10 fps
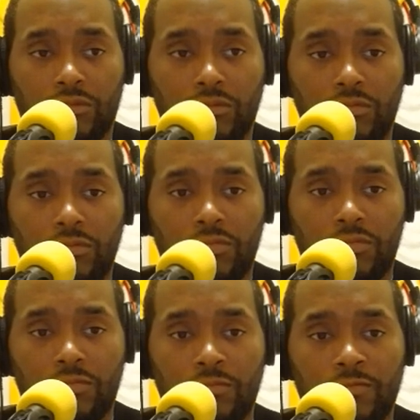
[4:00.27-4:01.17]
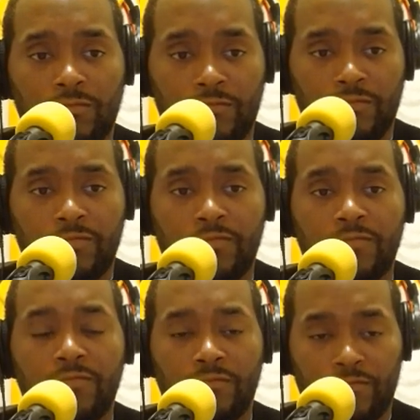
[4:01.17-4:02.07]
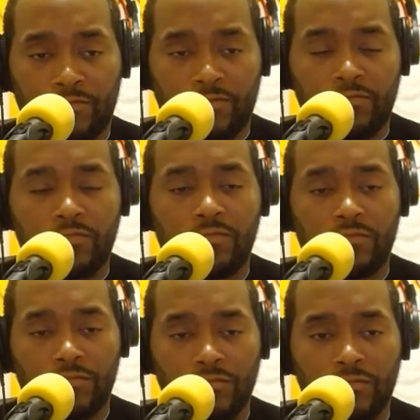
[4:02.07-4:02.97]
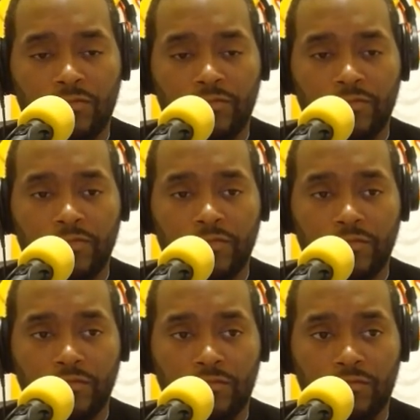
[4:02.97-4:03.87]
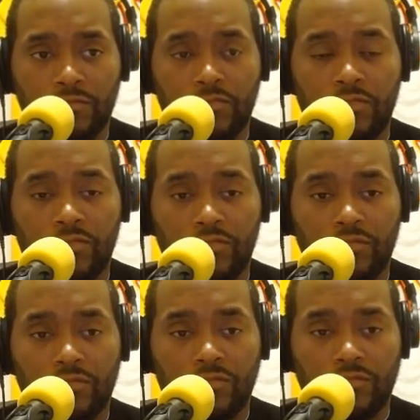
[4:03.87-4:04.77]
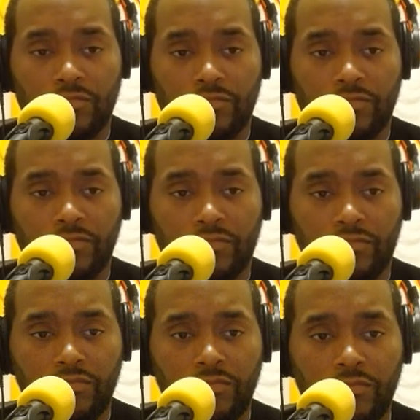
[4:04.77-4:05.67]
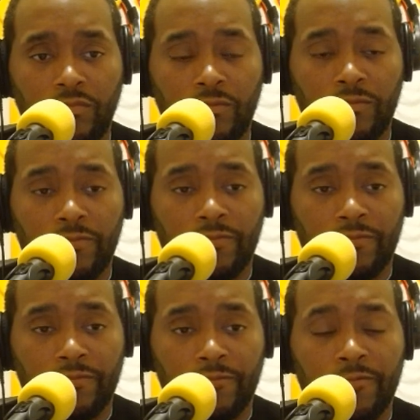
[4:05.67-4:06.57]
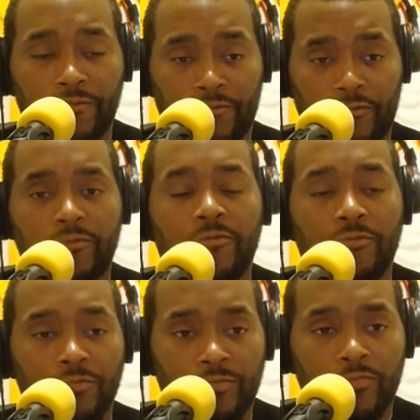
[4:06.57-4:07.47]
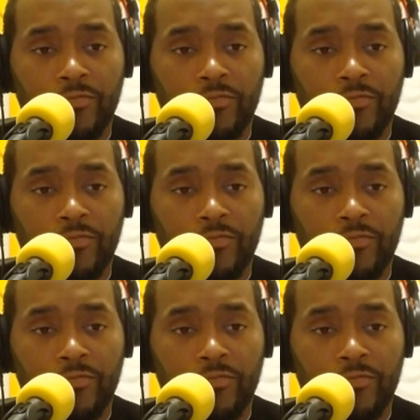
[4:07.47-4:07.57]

The person shown says nothing.